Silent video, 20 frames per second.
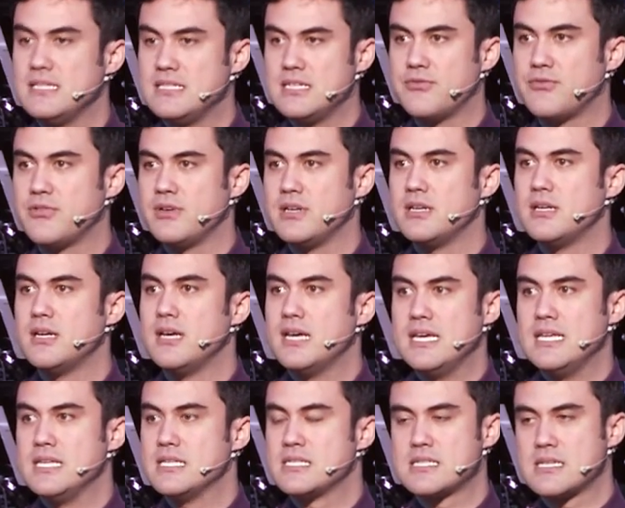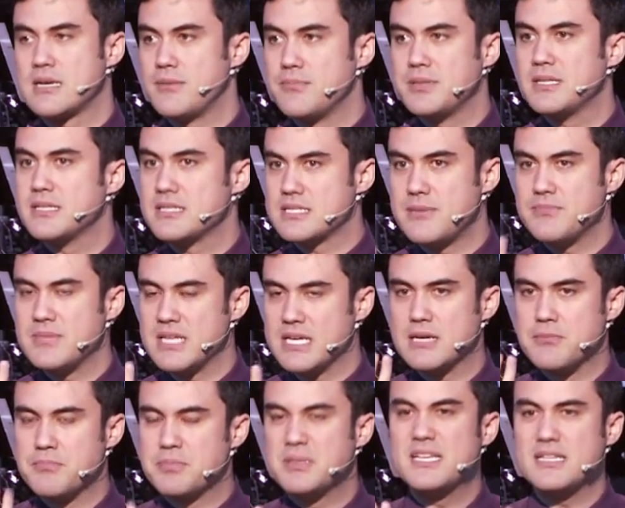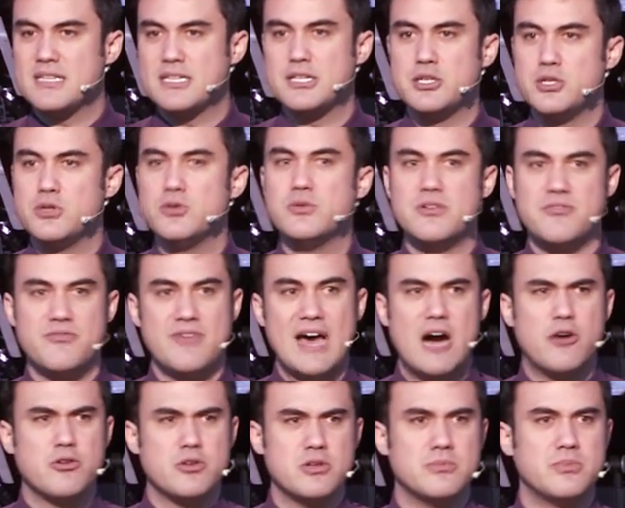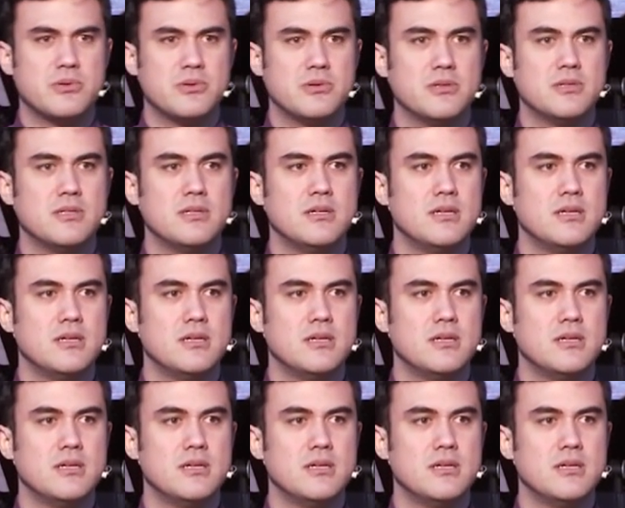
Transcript: different. It is something completely new and valuable.